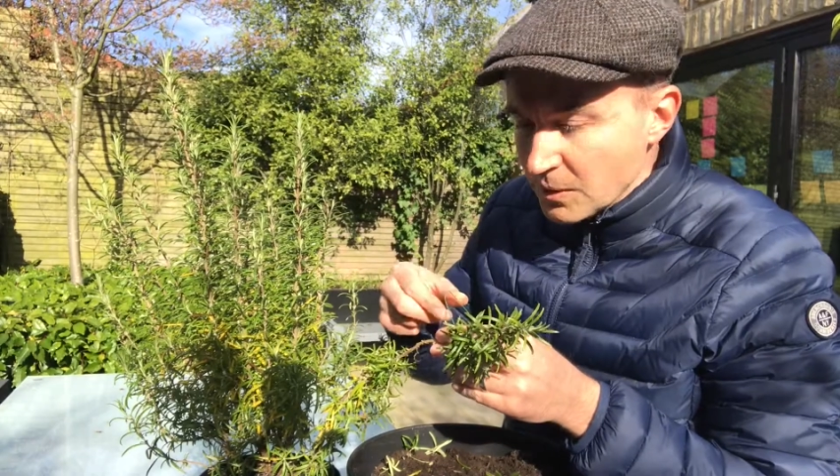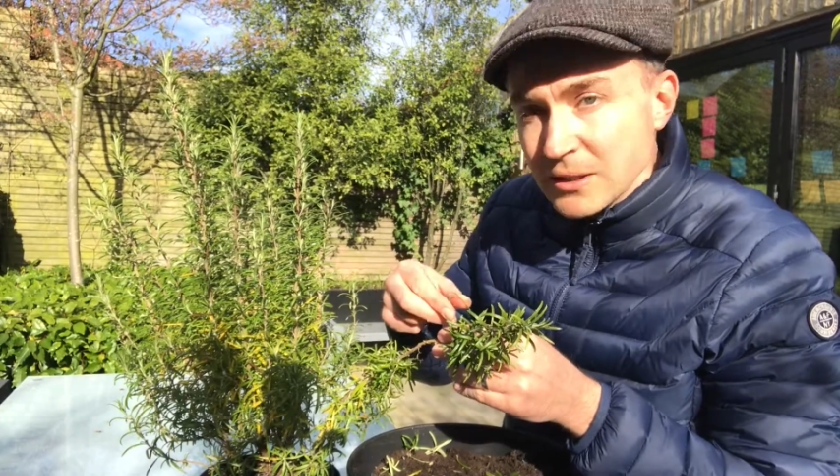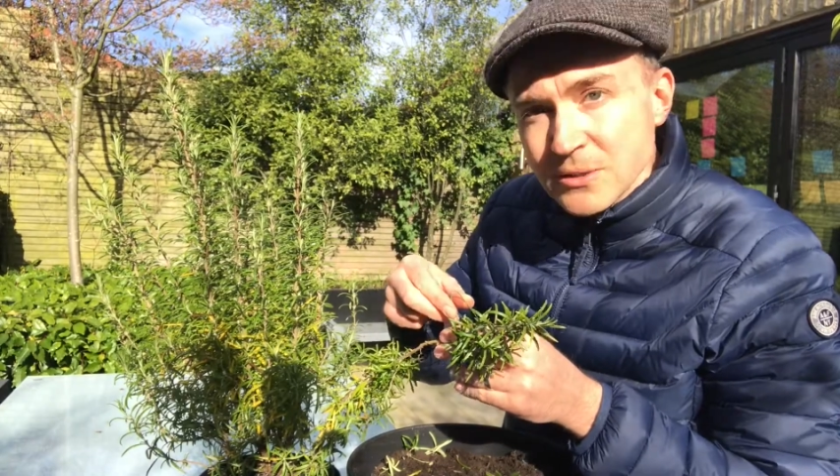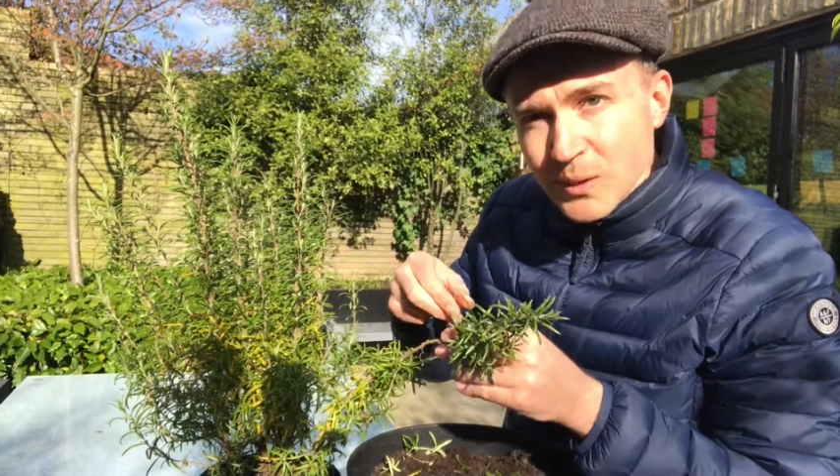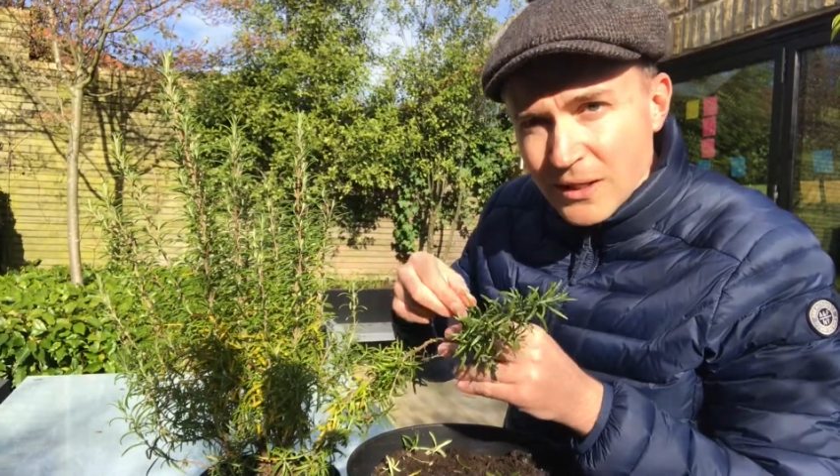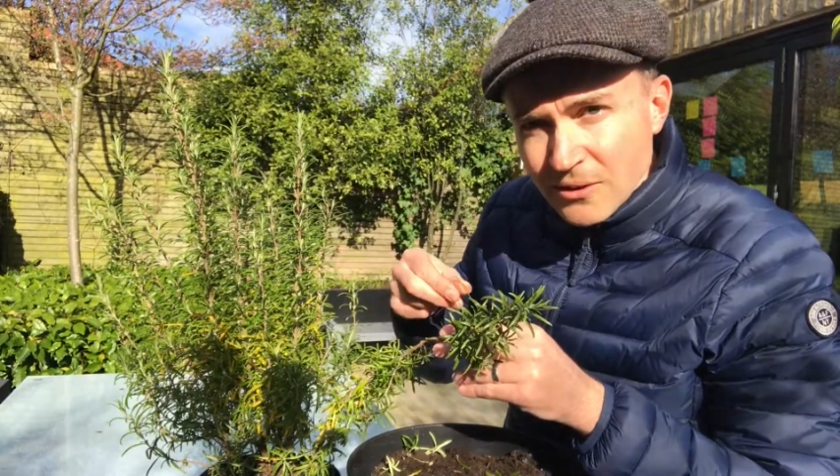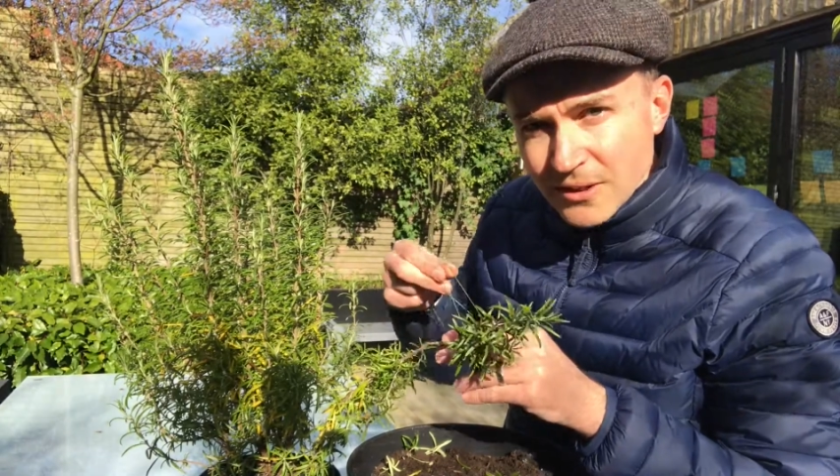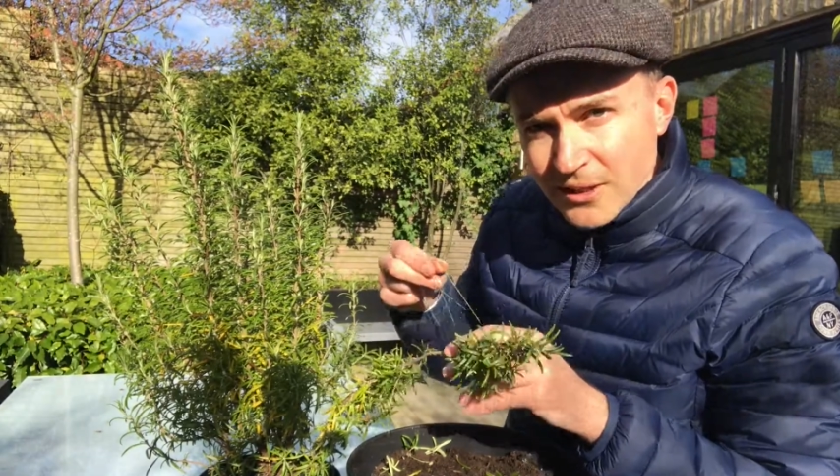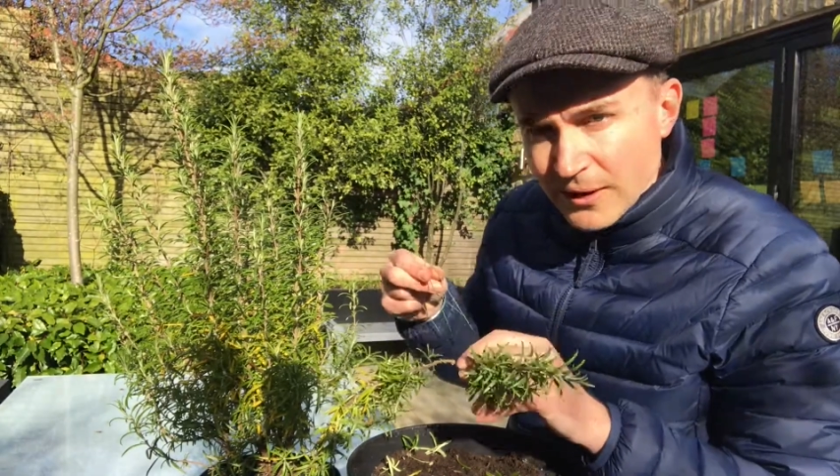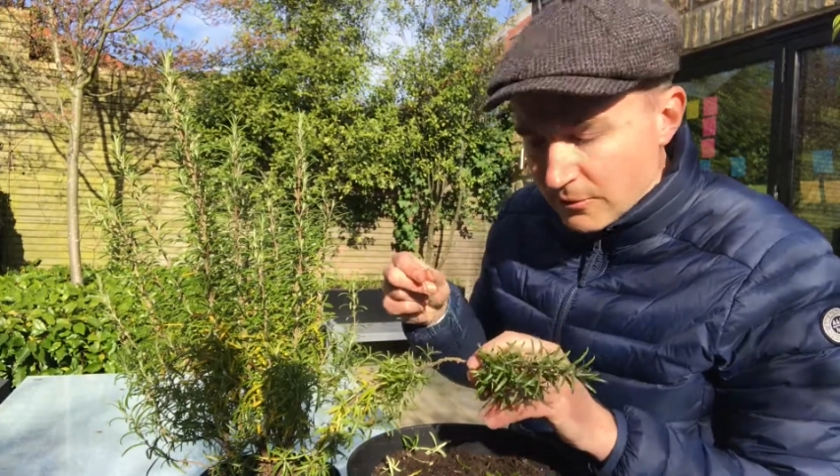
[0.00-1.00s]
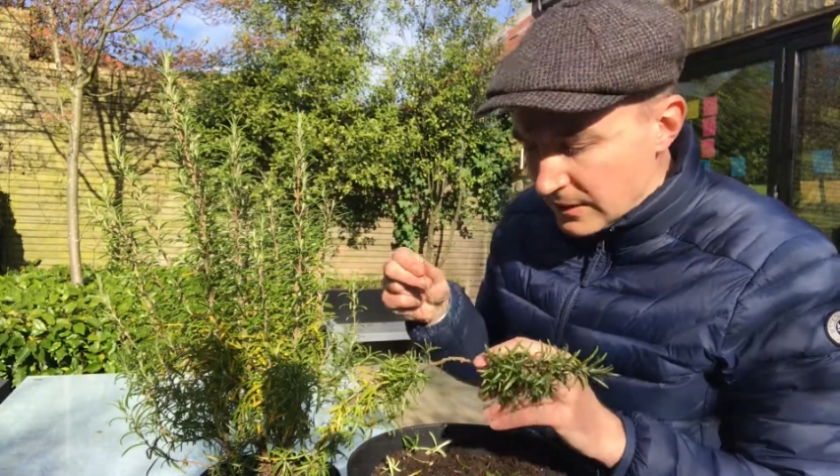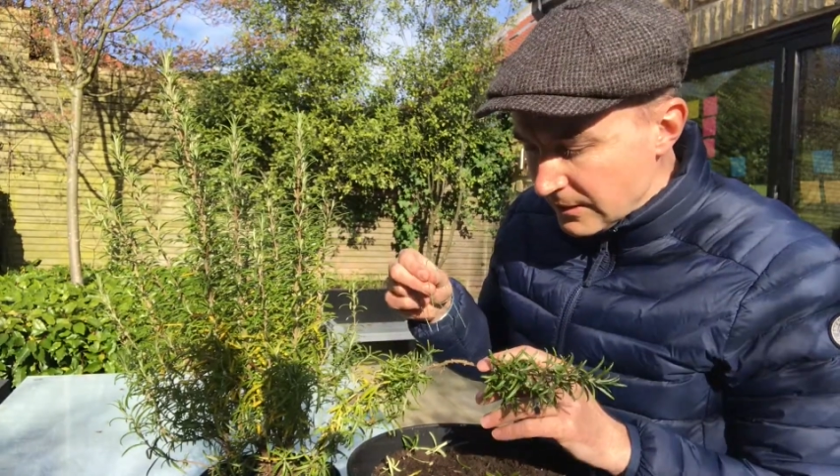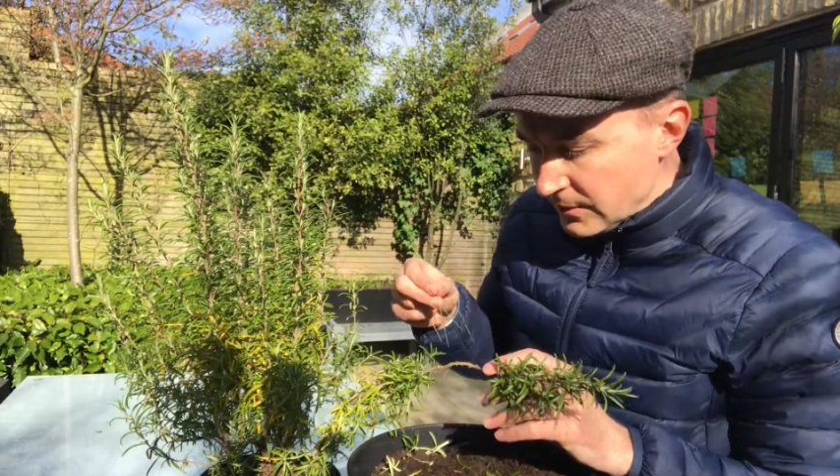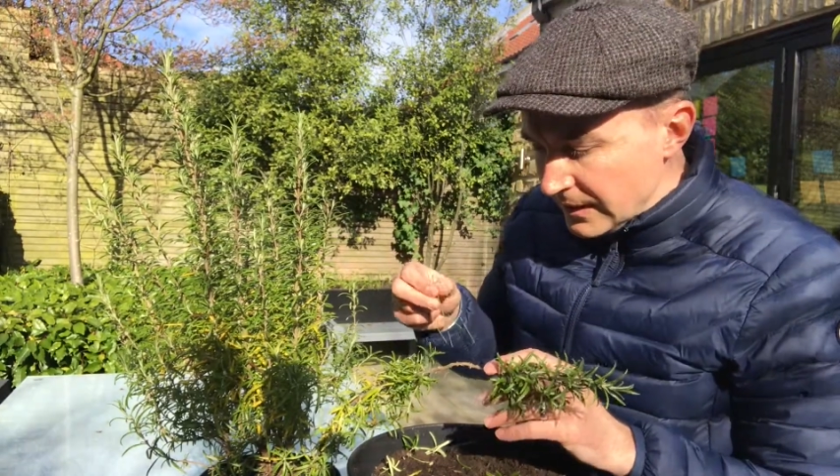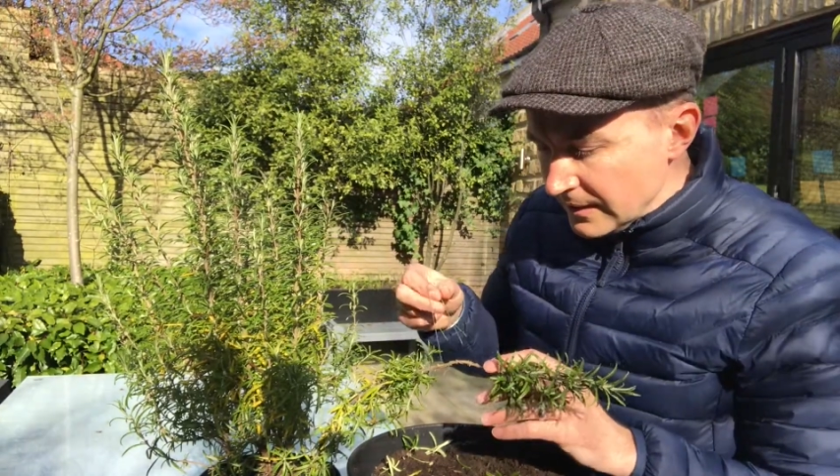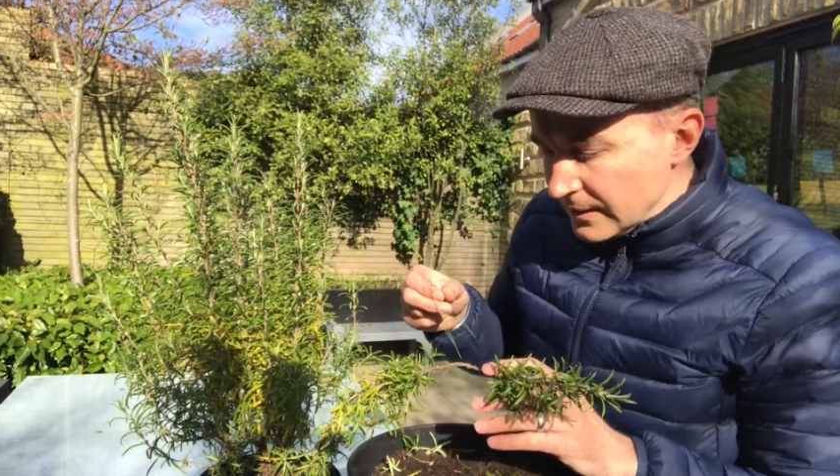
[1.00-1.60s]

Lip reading: because we can't go out anywhere.